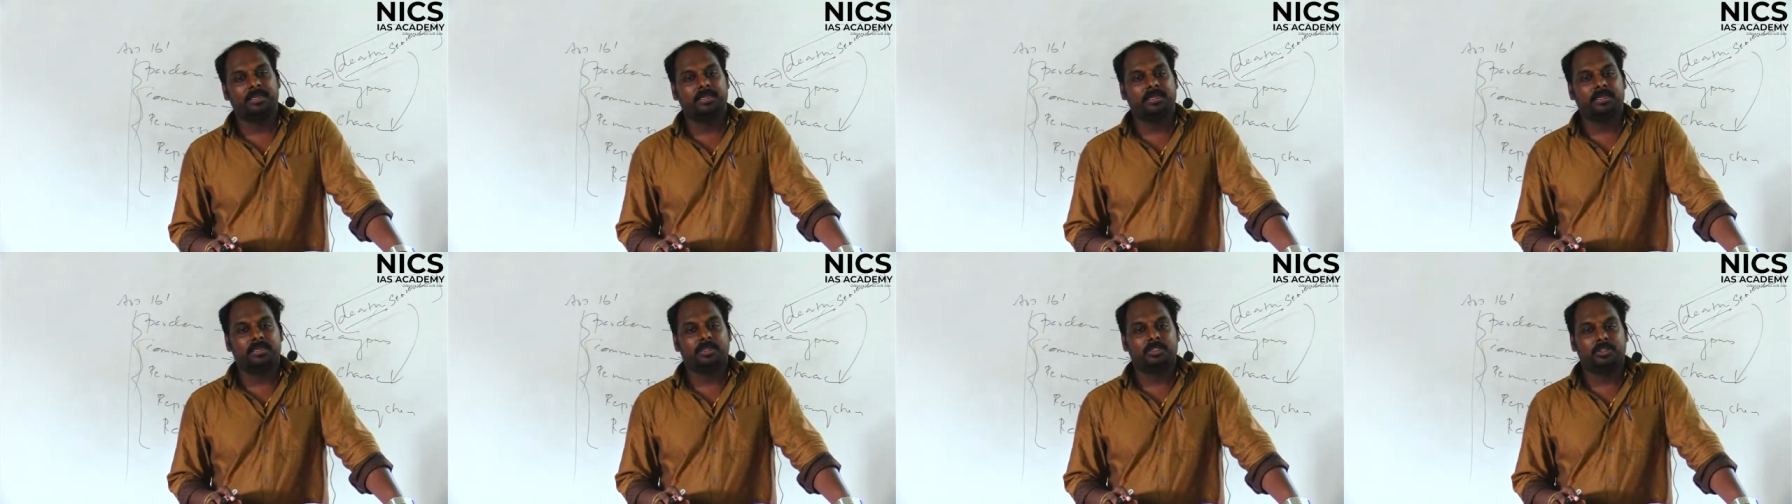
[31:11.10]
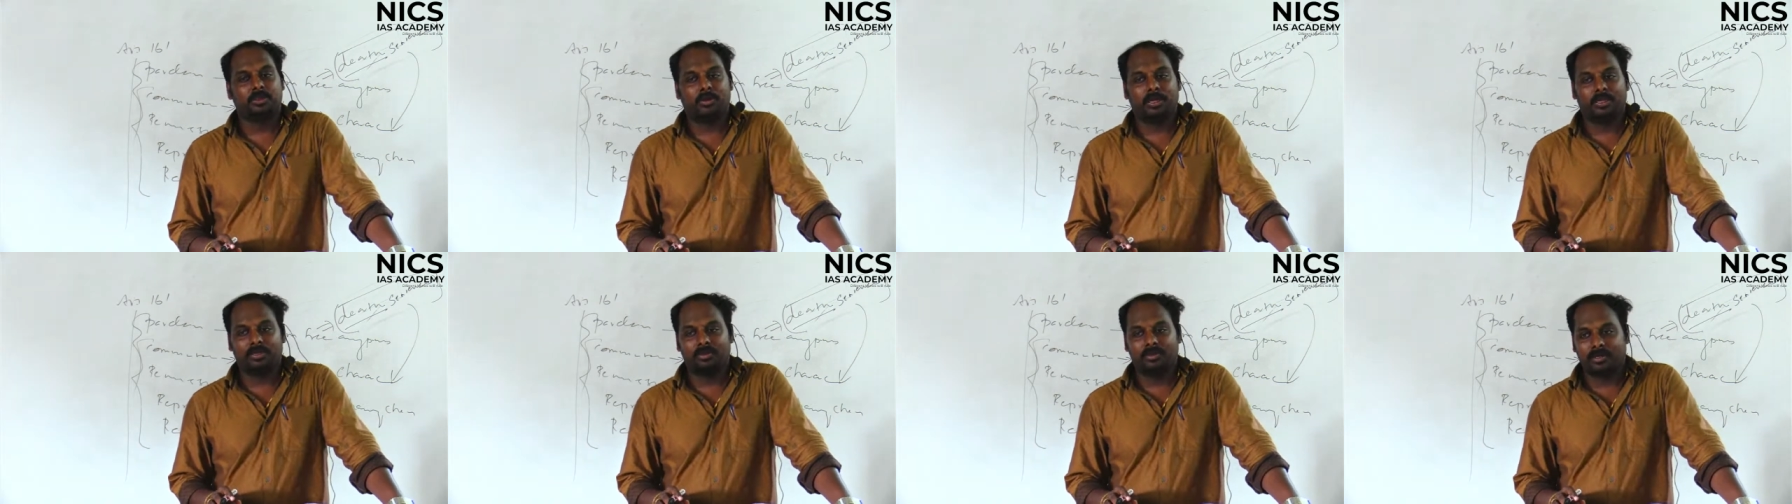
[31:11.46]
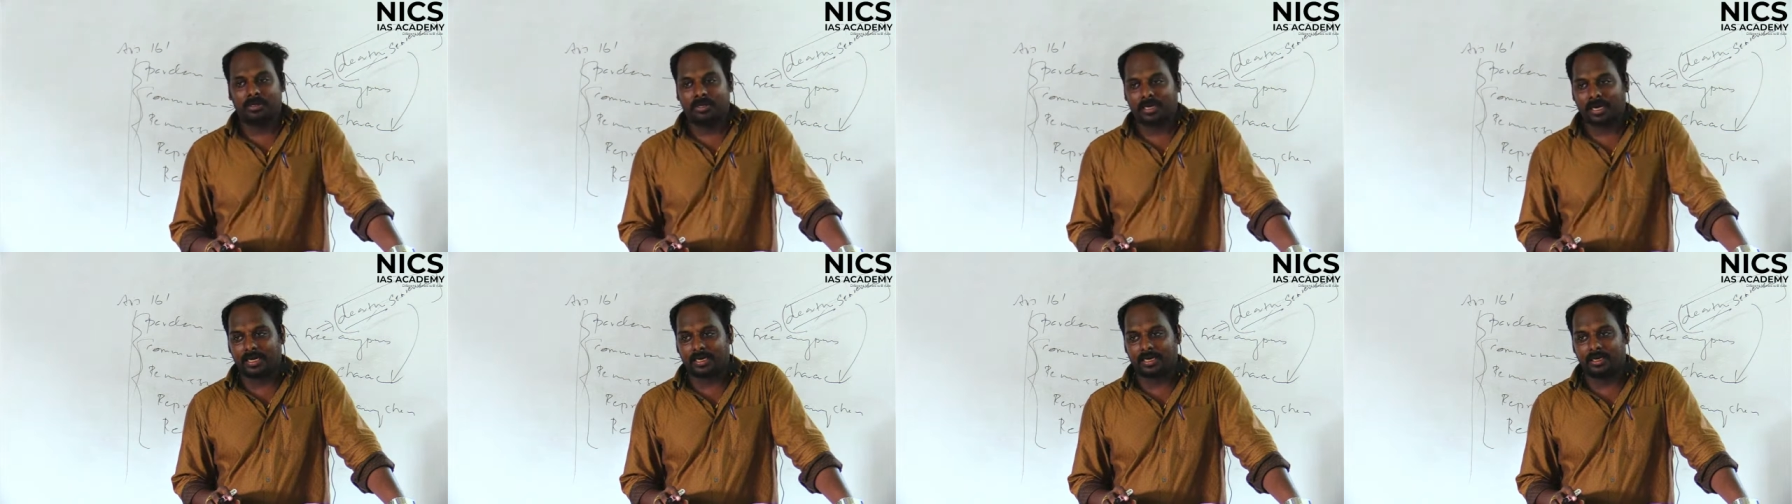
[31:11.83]
So other
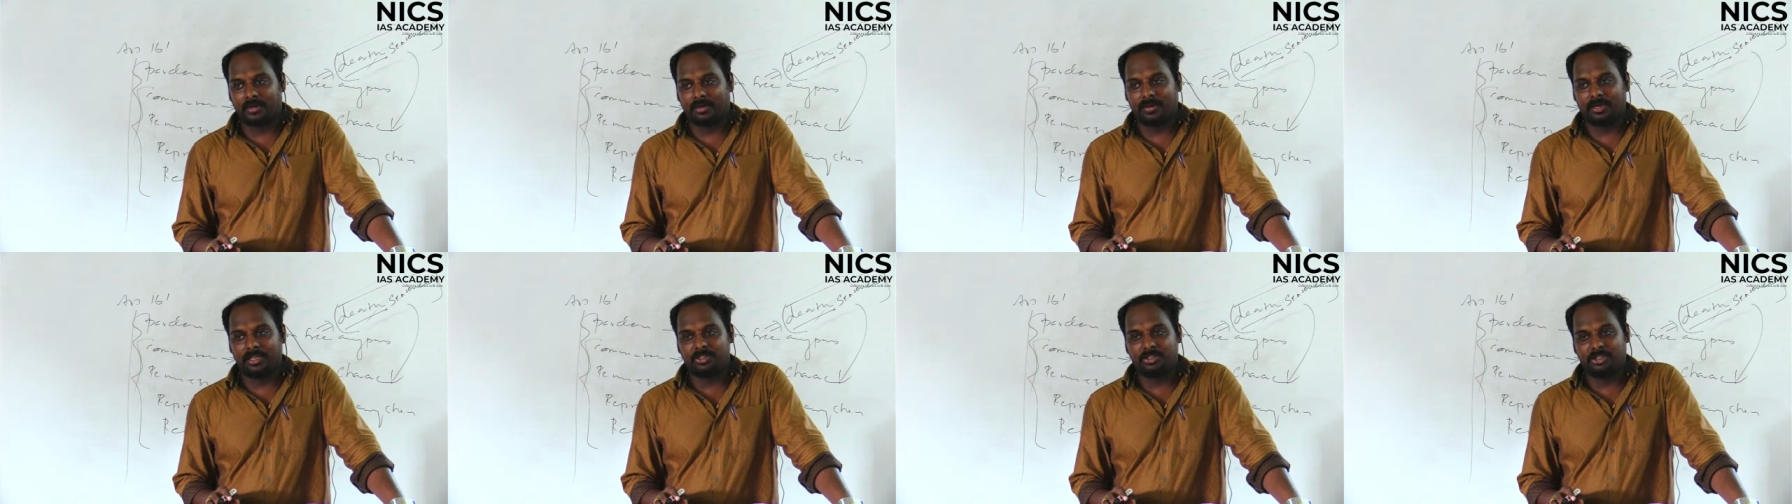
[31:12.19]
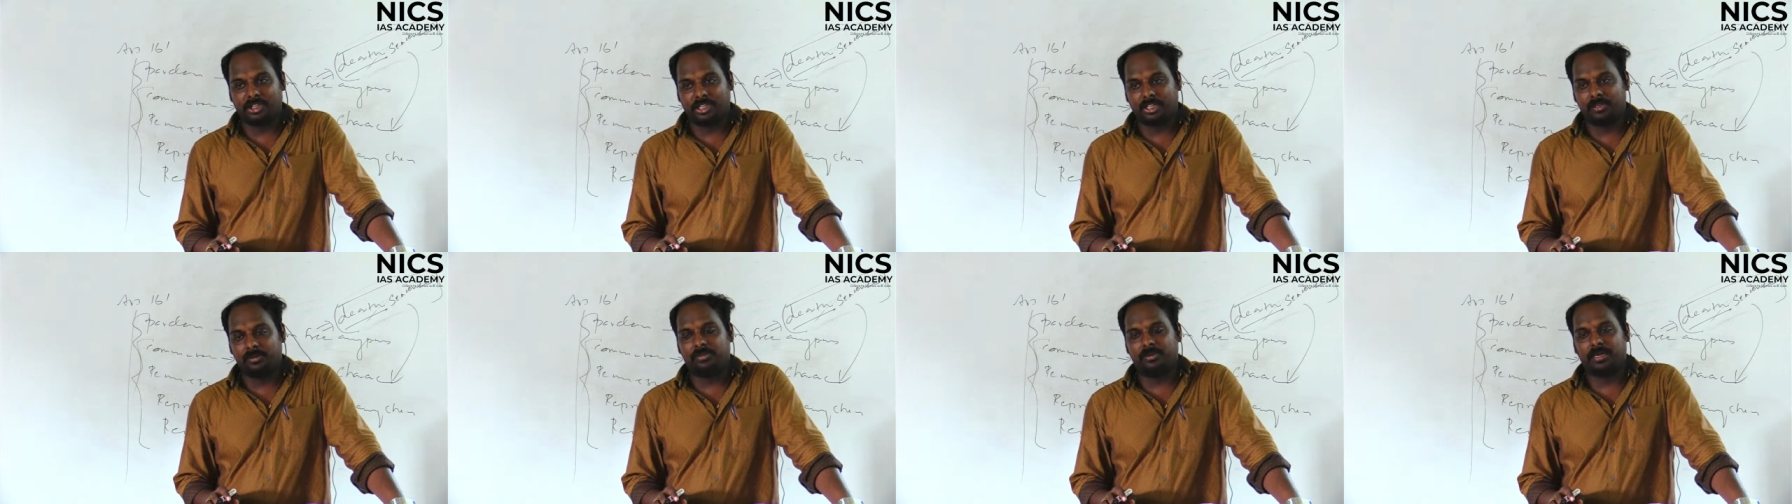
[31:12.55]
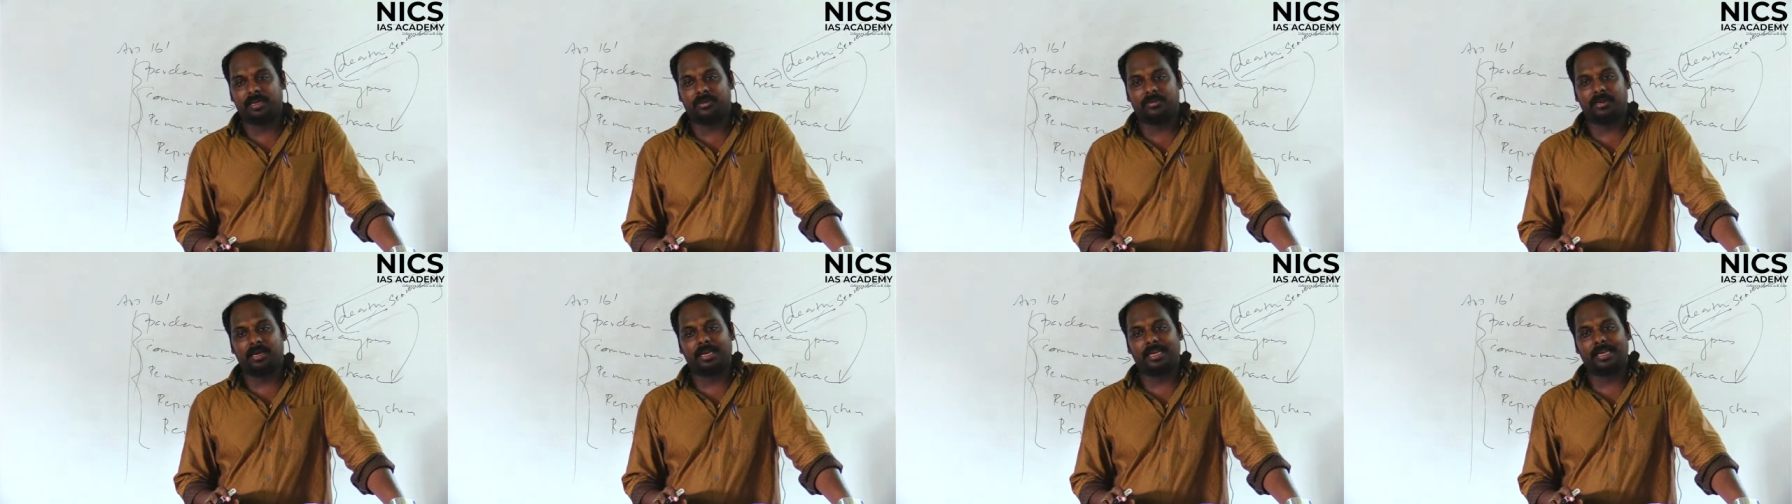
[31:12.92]
country or G D P
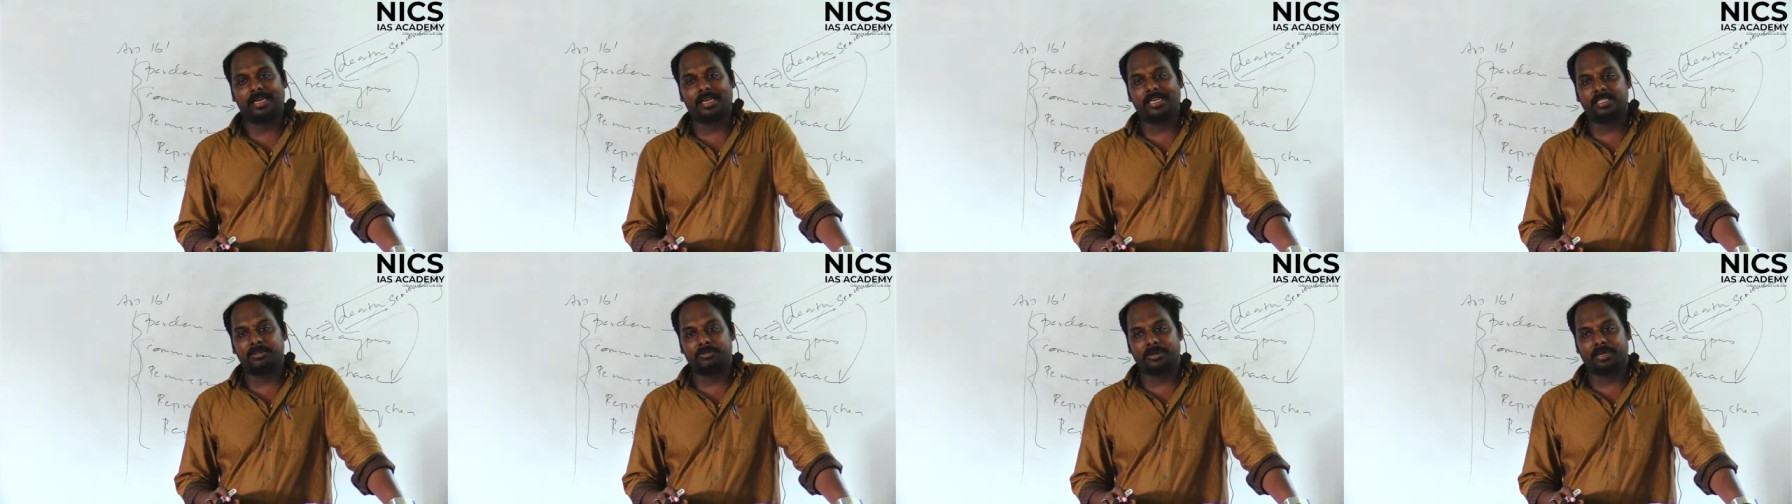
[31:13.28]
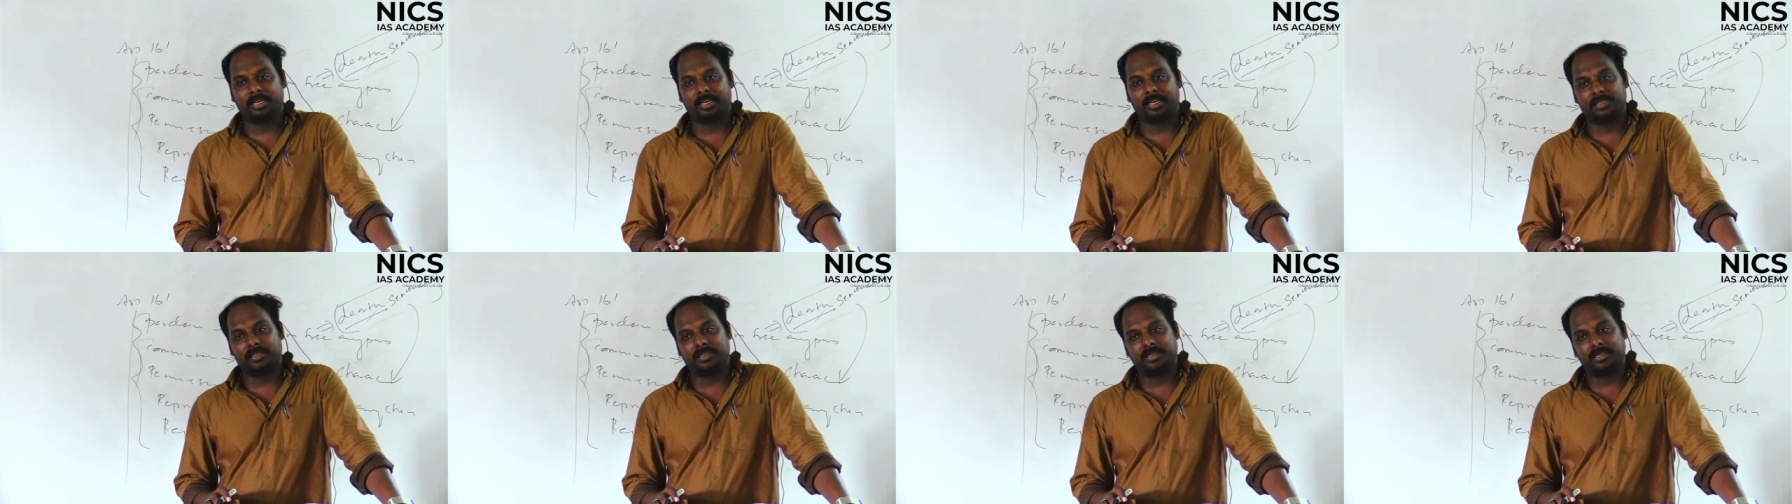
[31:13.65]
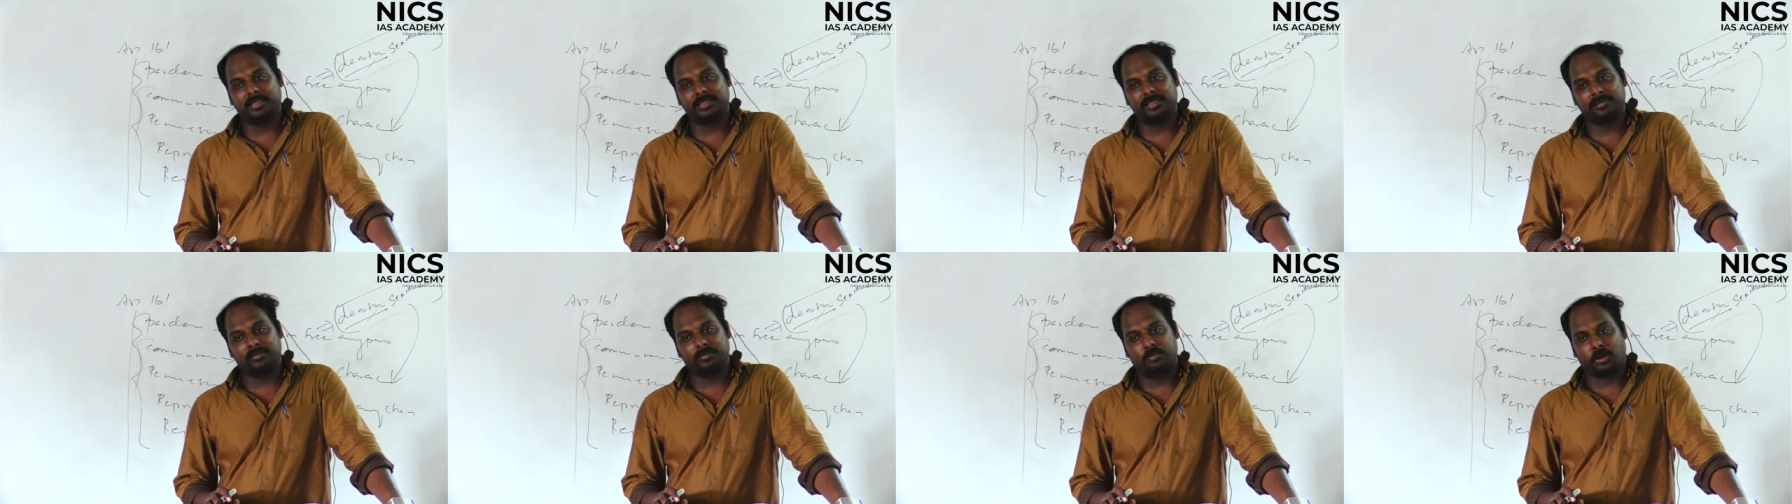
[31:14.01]
level increase it
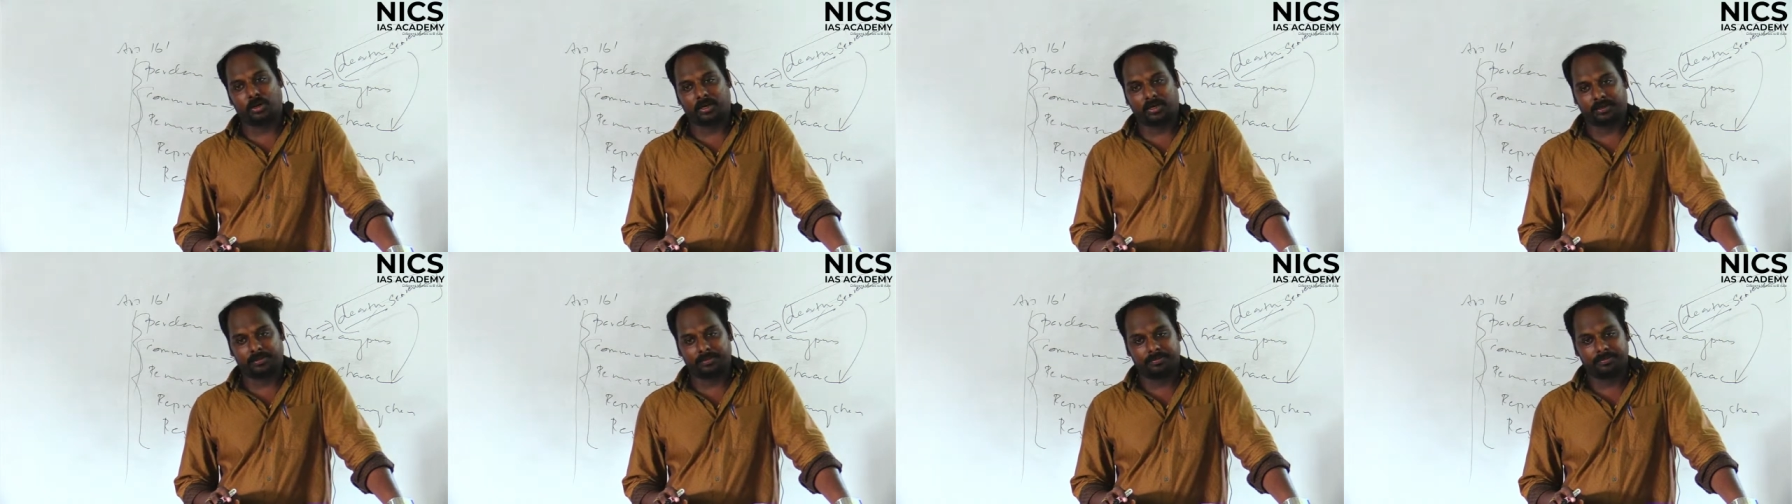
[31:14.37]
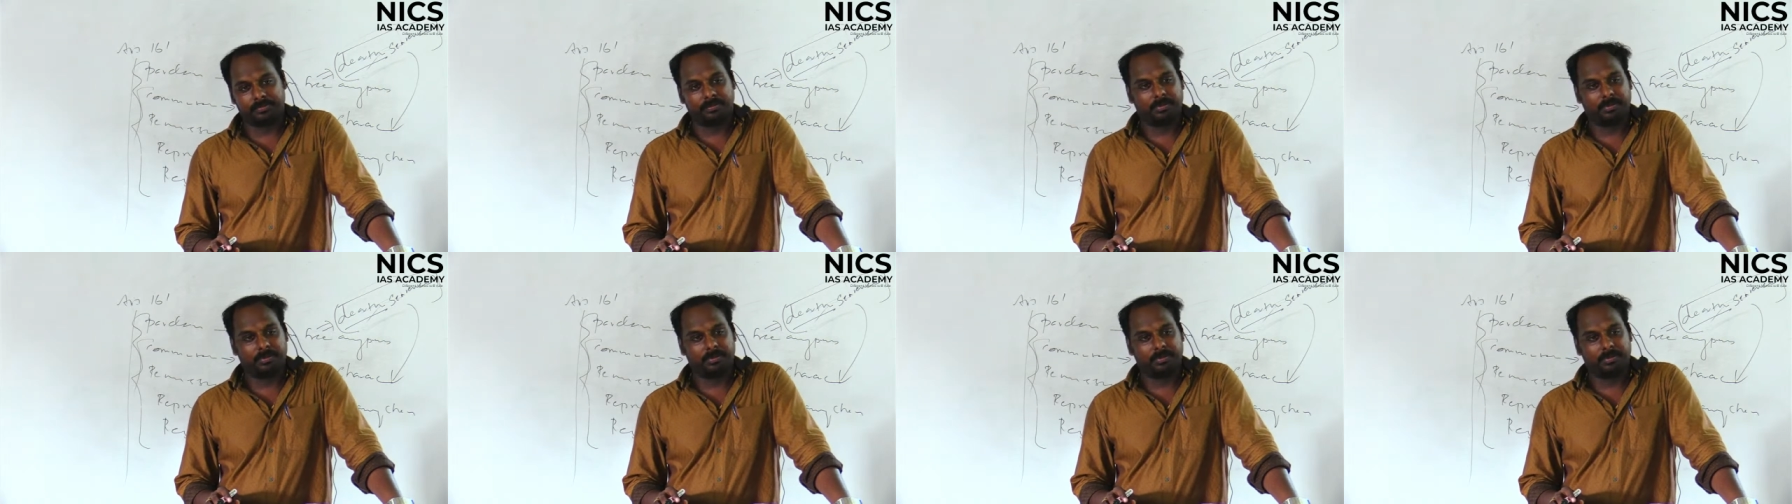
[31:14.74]
is important.